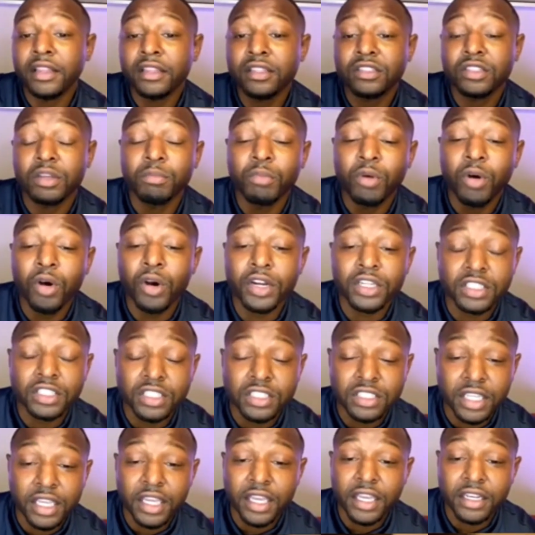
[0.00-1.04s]
Some
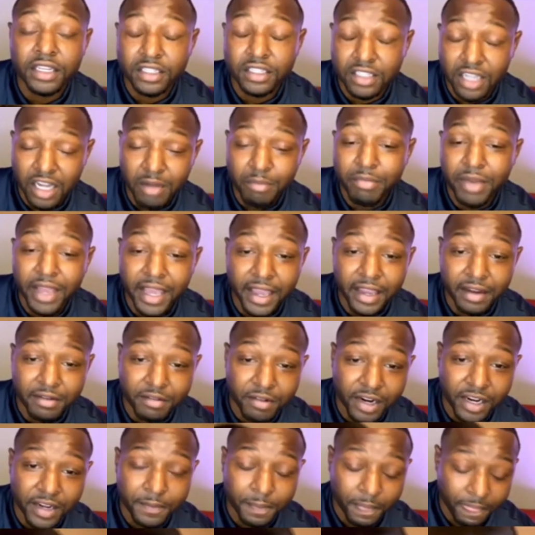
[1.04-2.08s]
mortgages did come back,
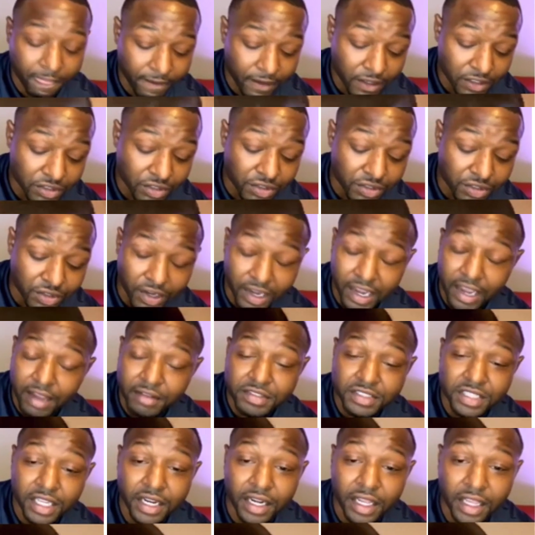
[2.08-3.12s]
right? So you do
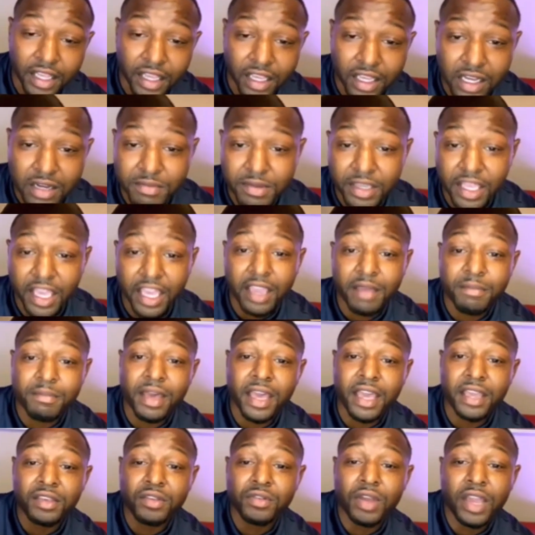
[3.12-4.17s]
have state income came
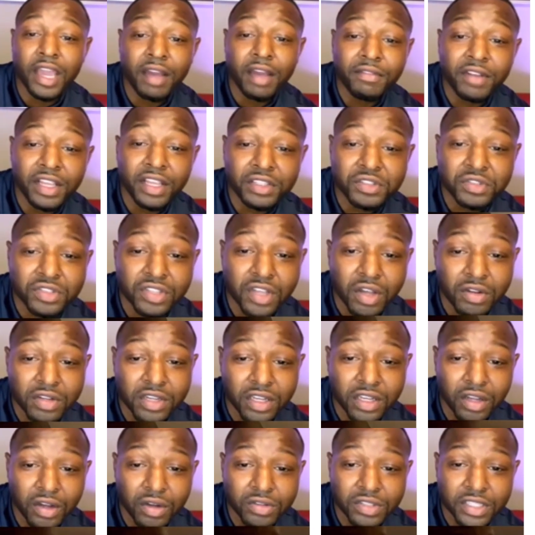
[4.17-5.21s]
back. You have the
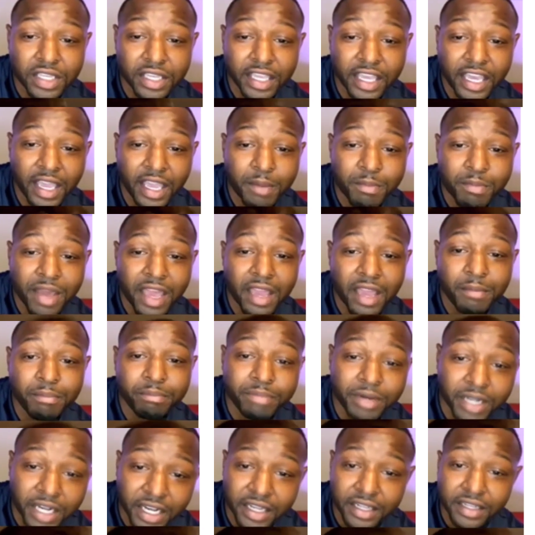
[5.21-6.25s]
interest-only loans that came back,
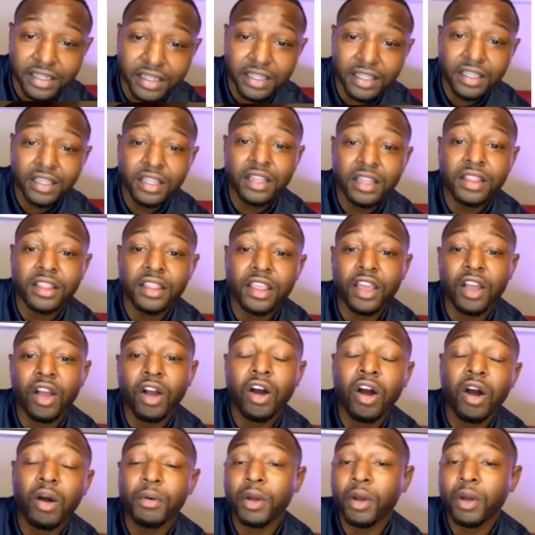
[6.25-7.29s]
but they
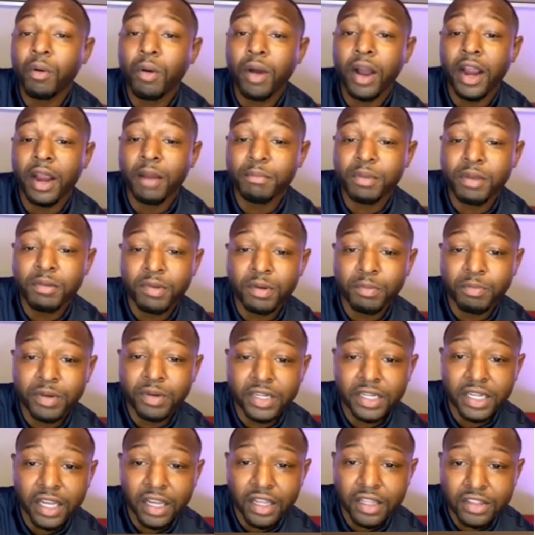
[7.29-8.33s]
are requiring people to
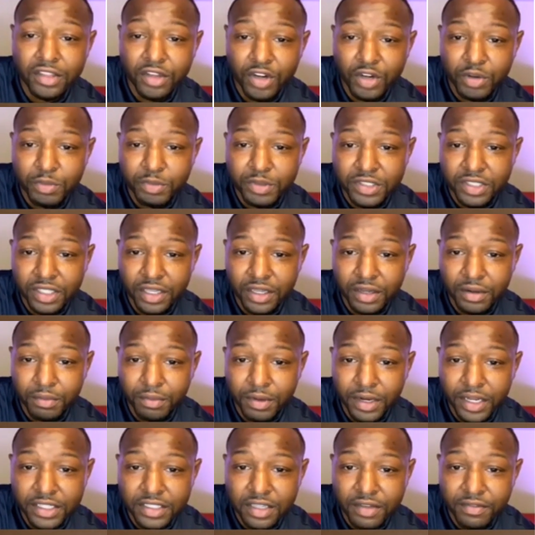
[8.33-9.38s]
put down 30%.
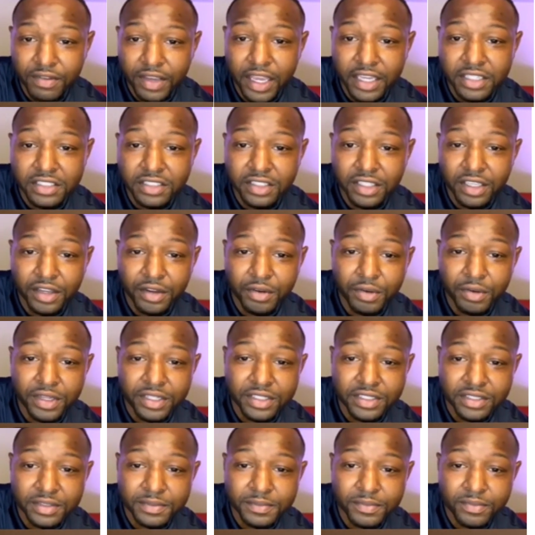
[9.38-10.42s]
Rates have actually
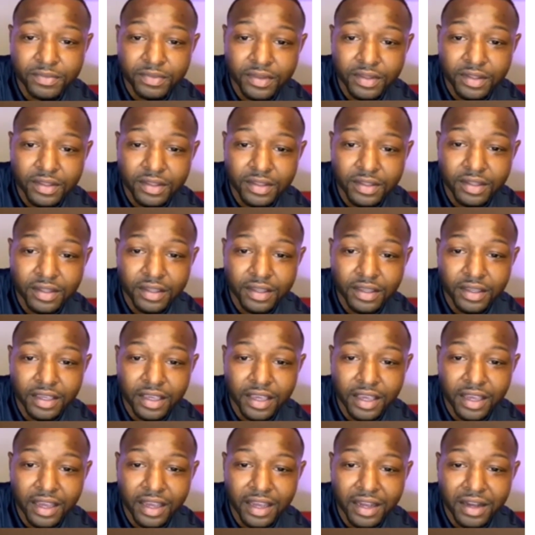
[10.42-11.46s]
increased.
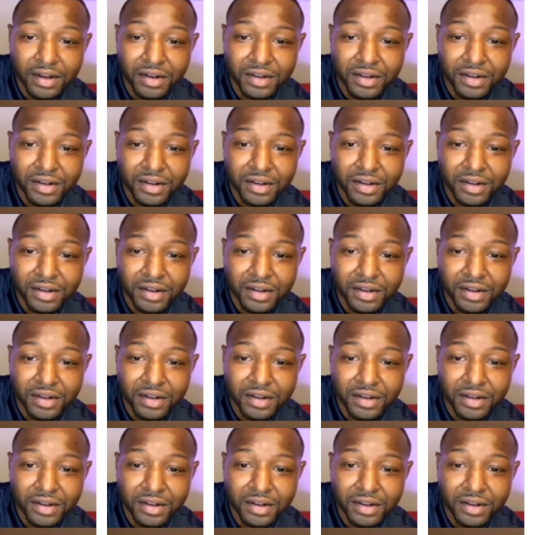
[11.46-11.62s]
Yeah,